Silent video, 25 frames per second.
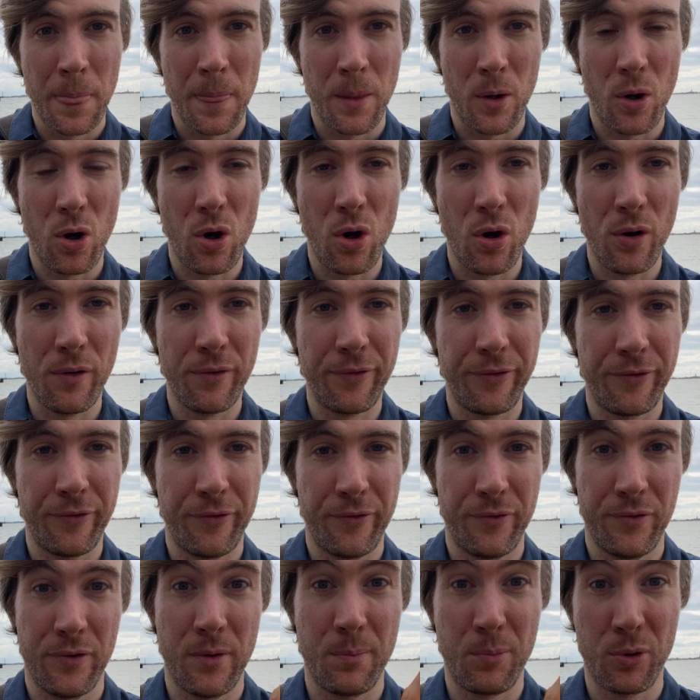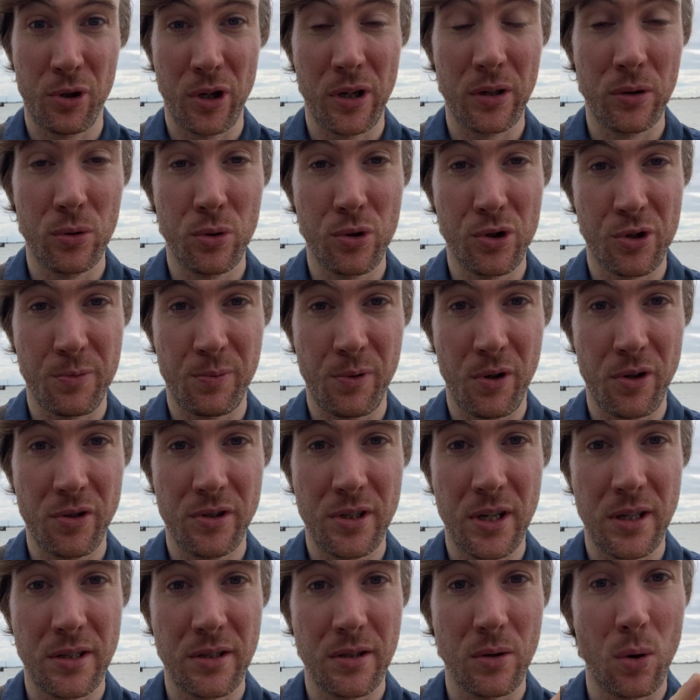of the product launch
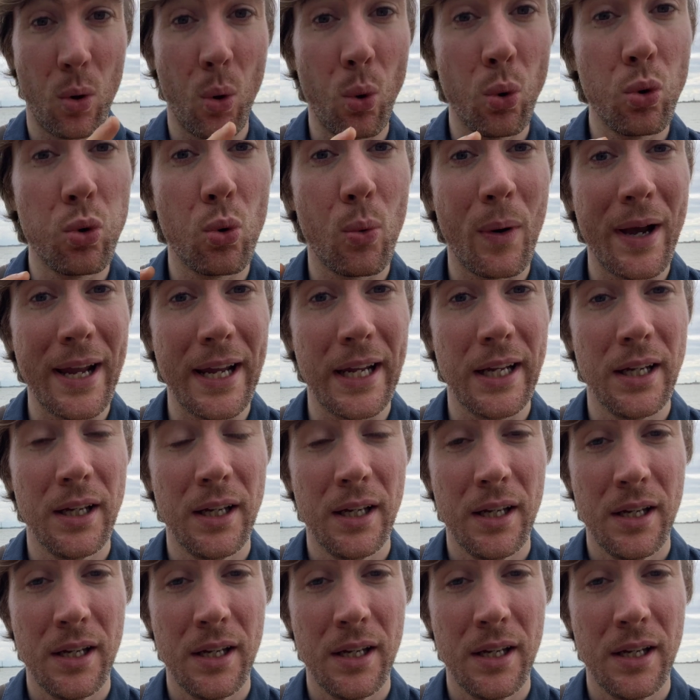process all the way